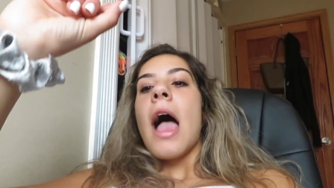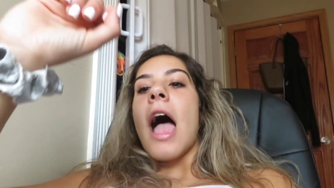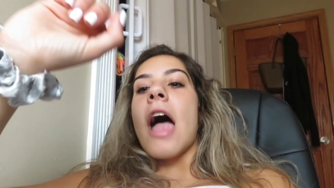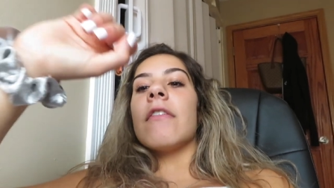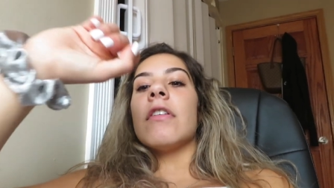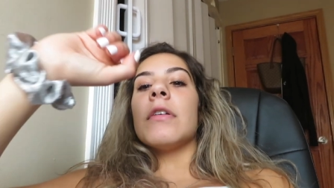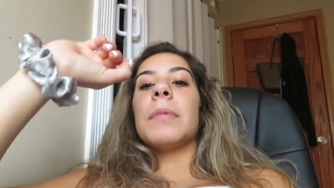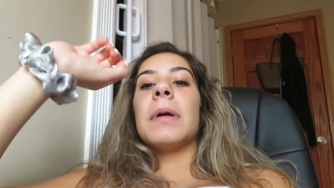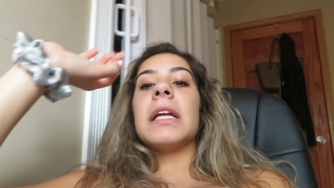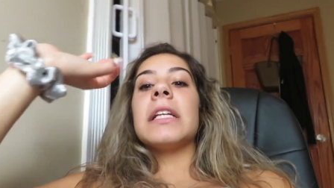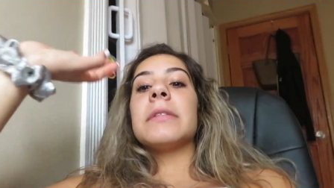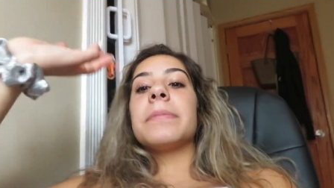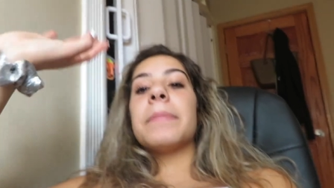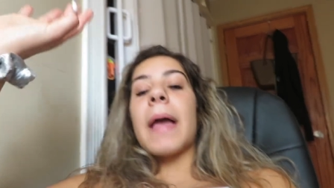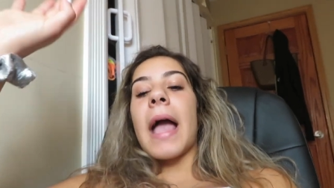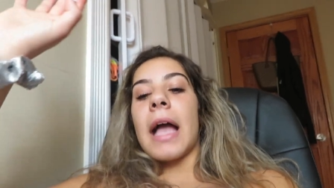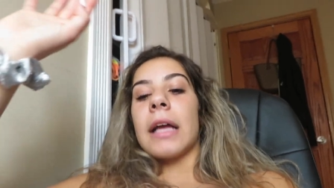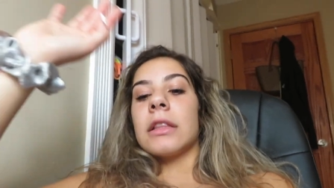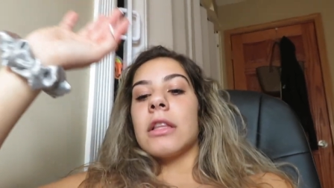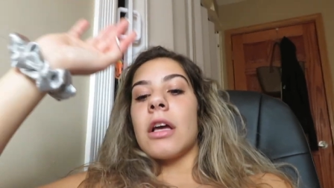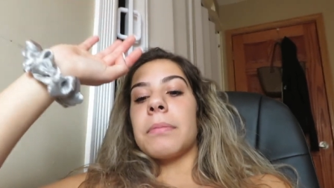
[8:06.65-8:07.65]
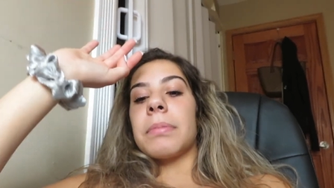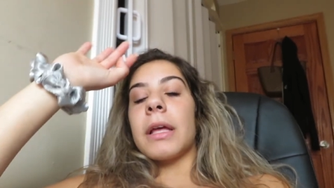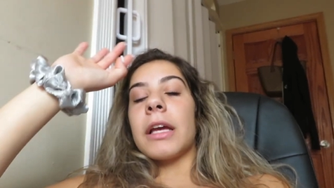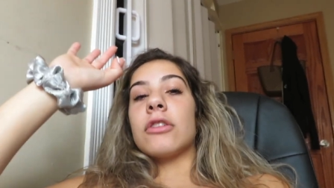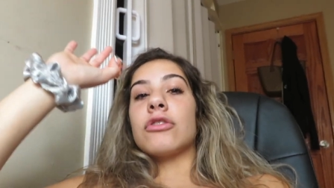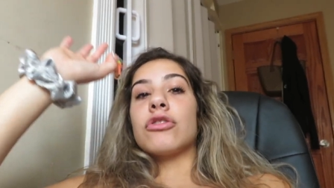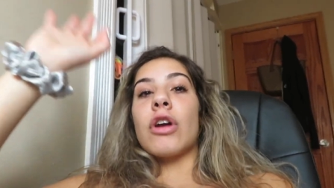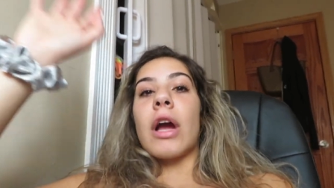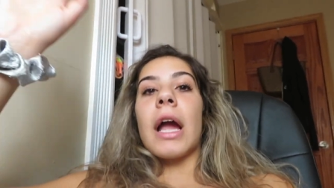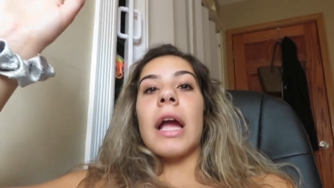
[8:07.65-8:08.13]
Everybody's packed up
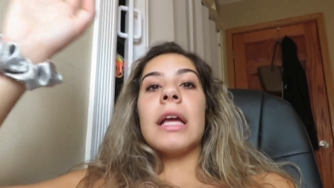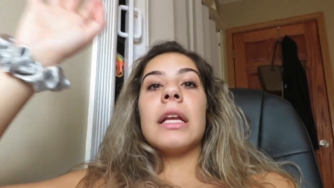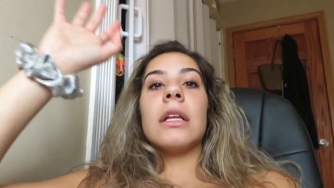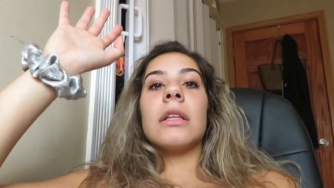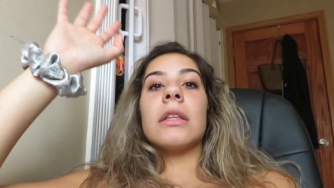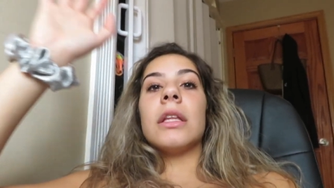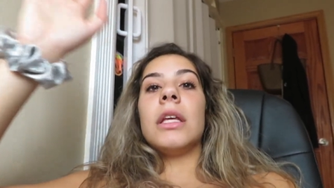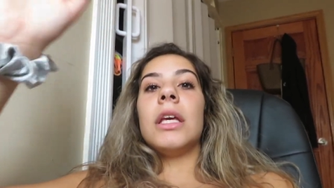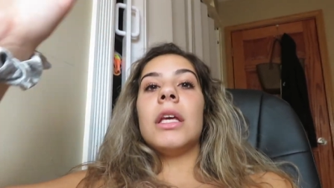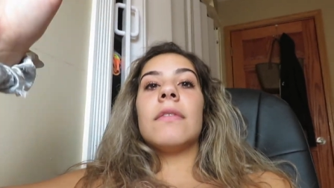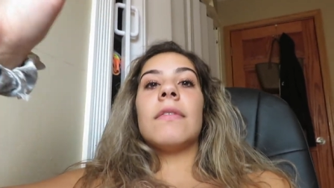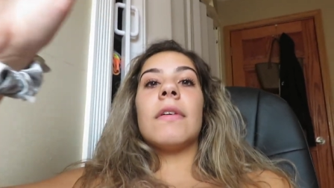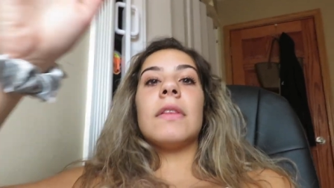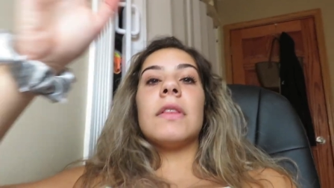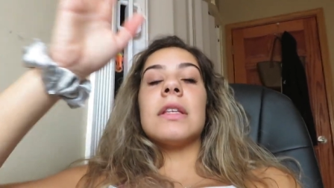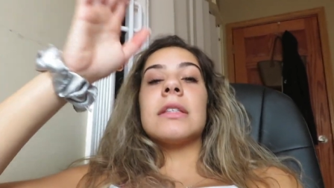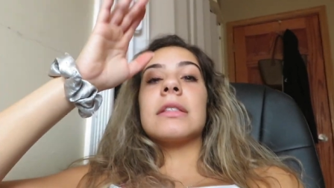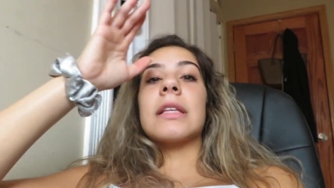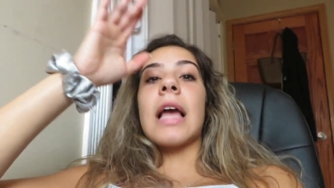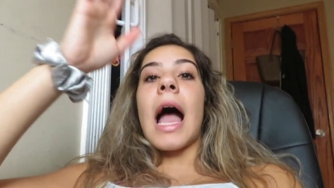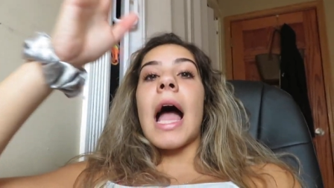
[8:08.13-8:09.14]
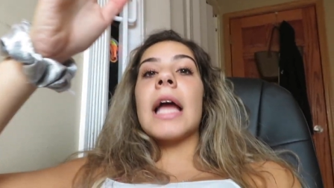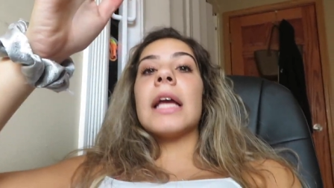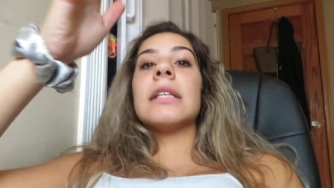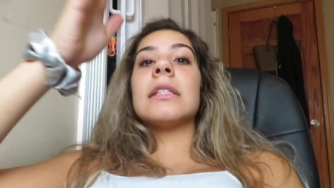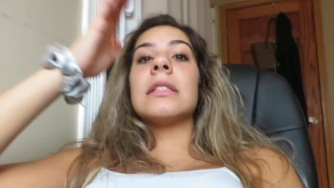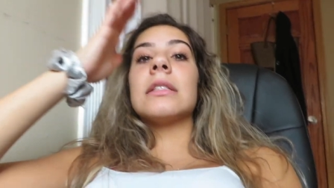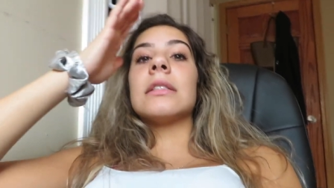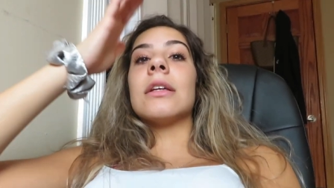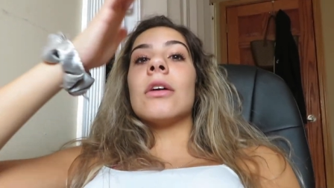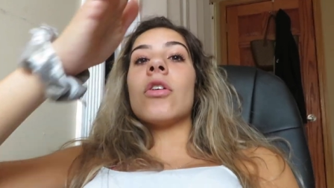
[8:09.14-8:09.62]
like trying to leave and this guy
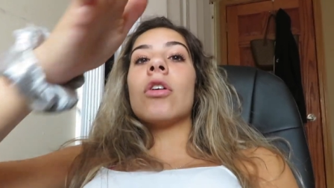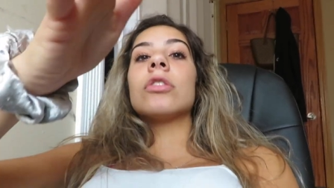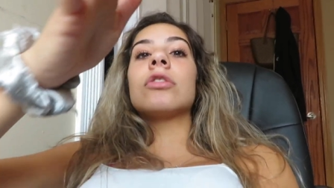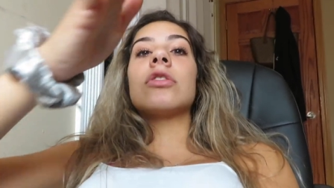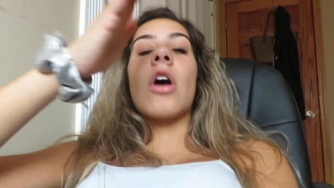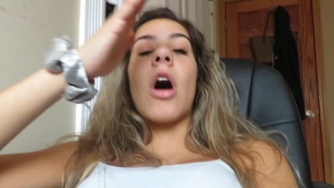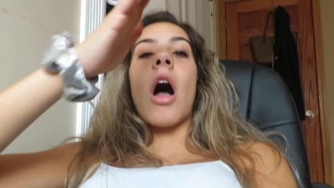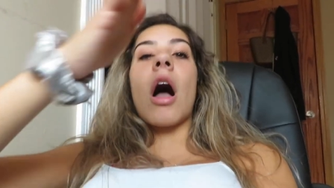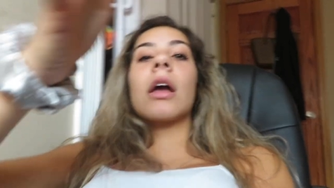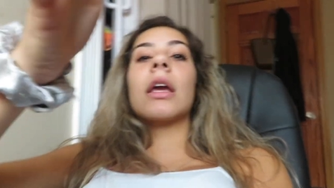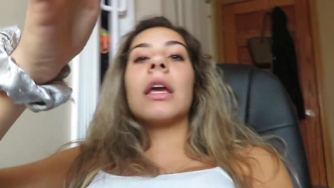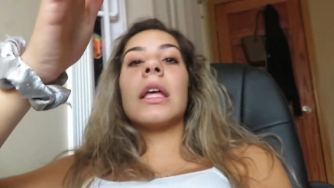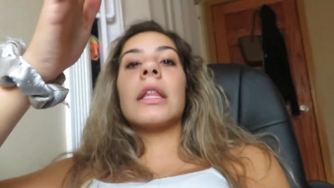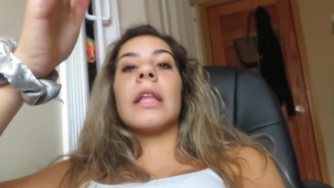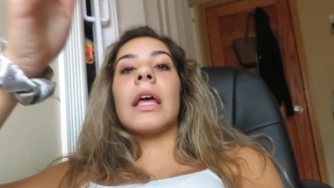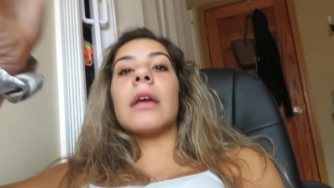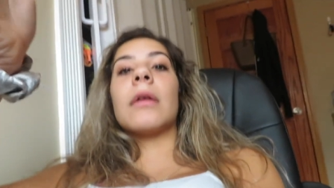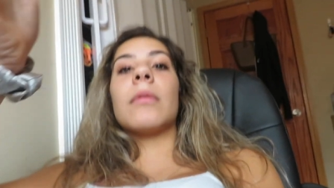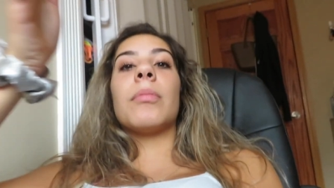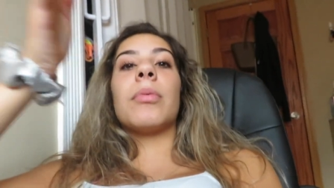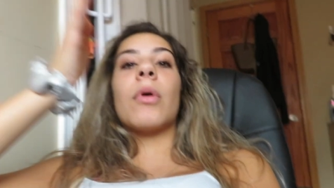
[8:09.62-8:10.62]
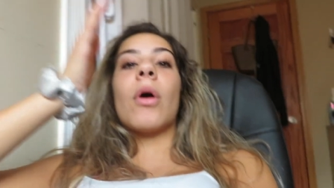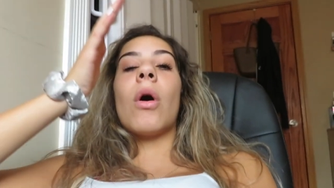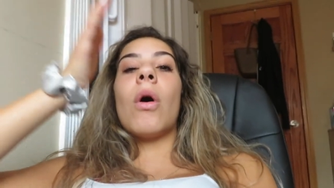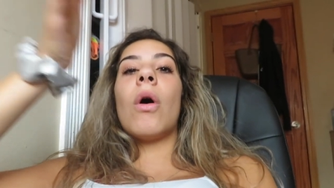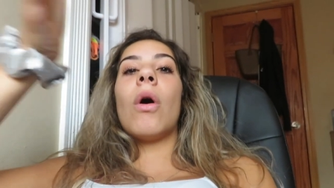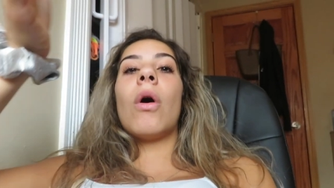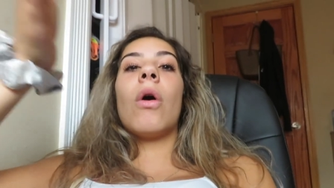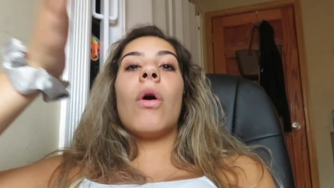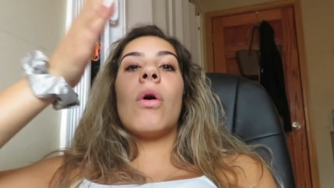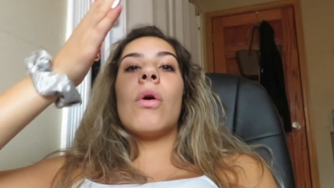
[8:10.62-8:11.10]
is still talking like,
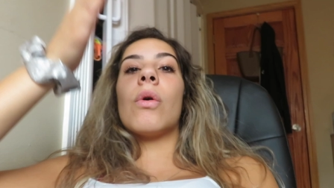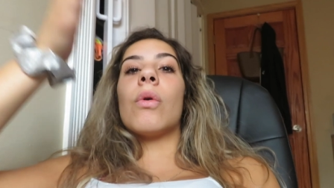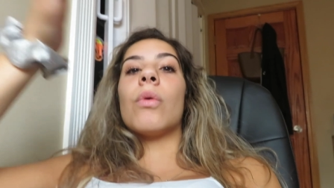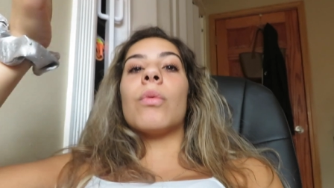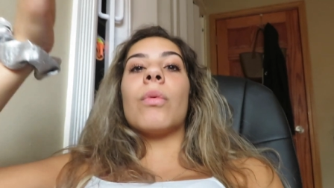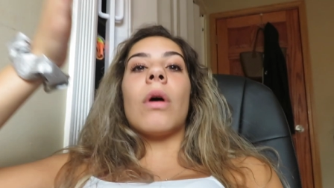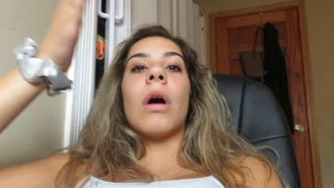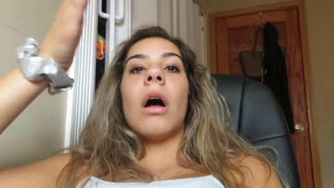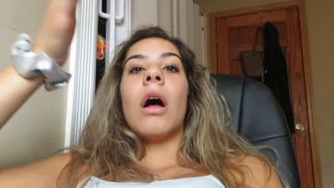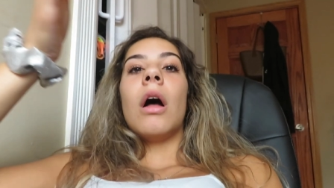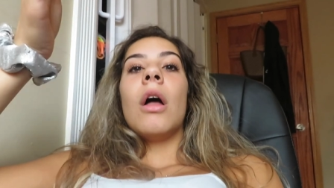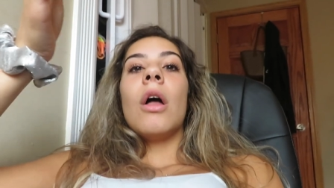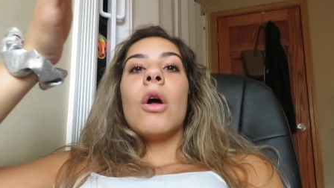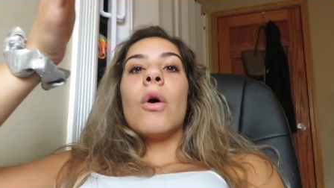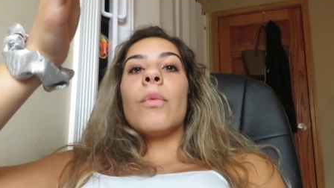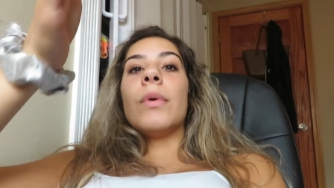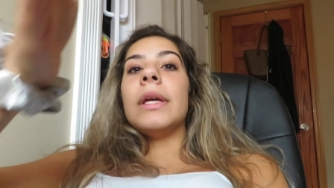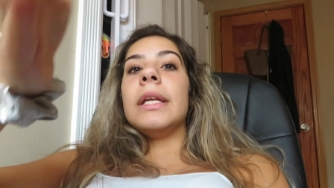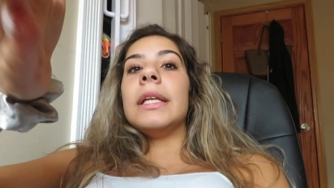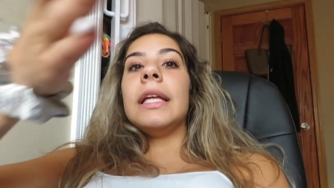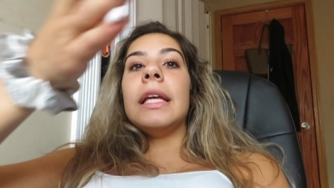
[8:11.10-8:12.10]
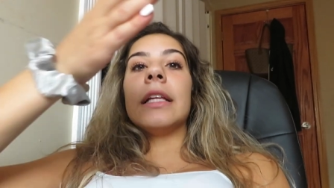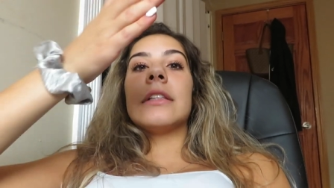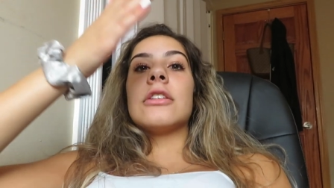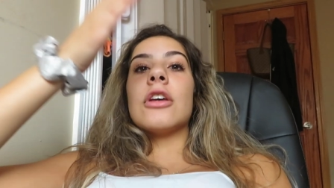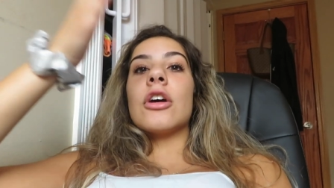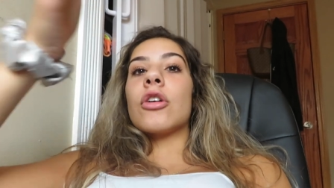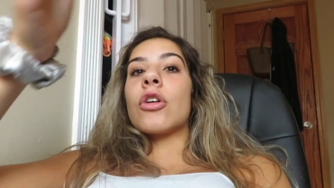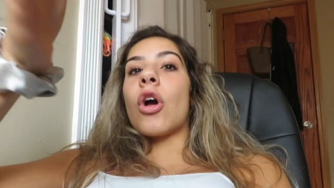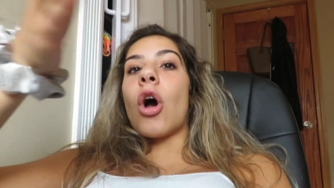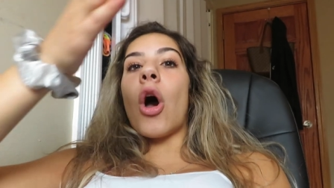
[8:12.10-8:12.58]
"Bro, we need
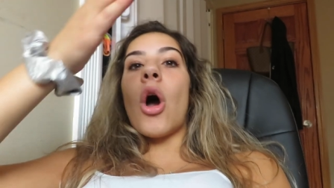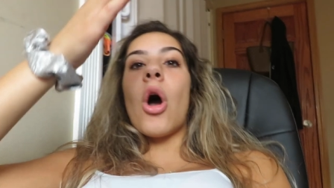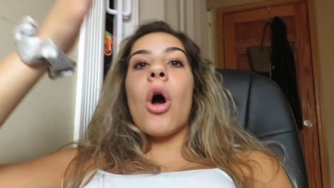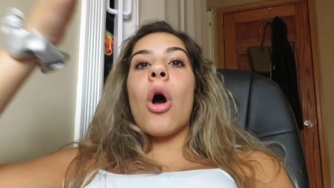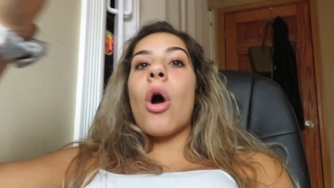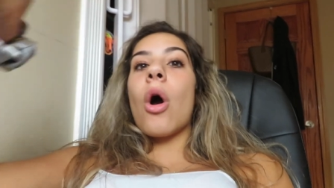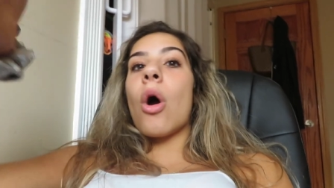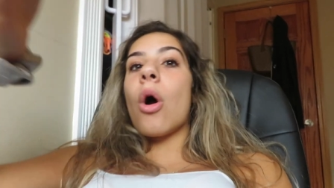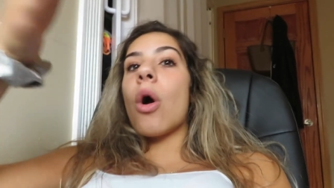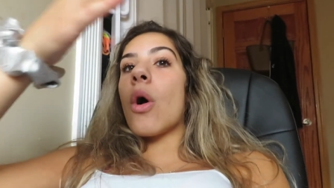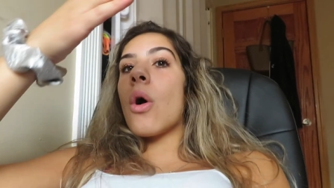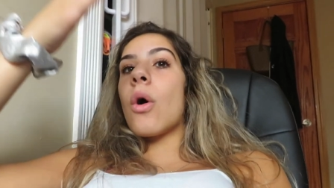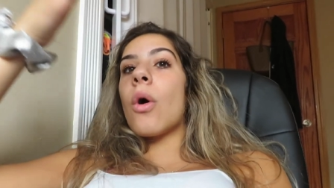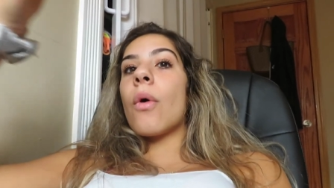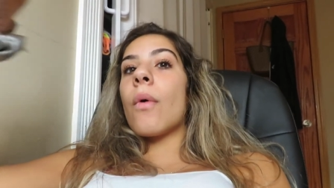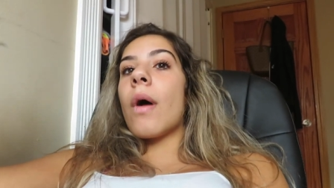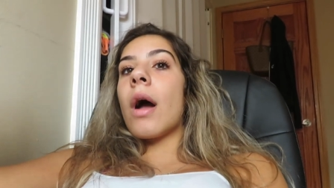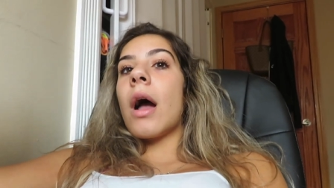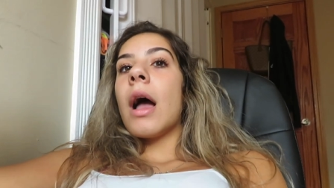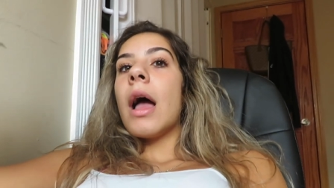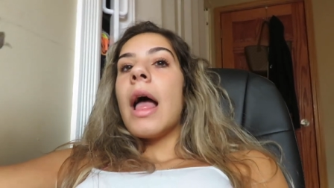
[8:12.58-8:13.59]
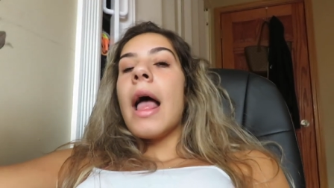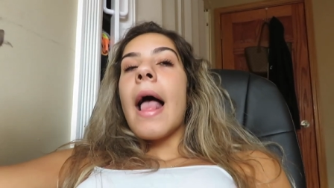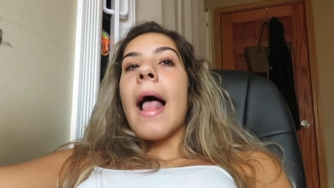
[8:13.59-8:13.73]
to go."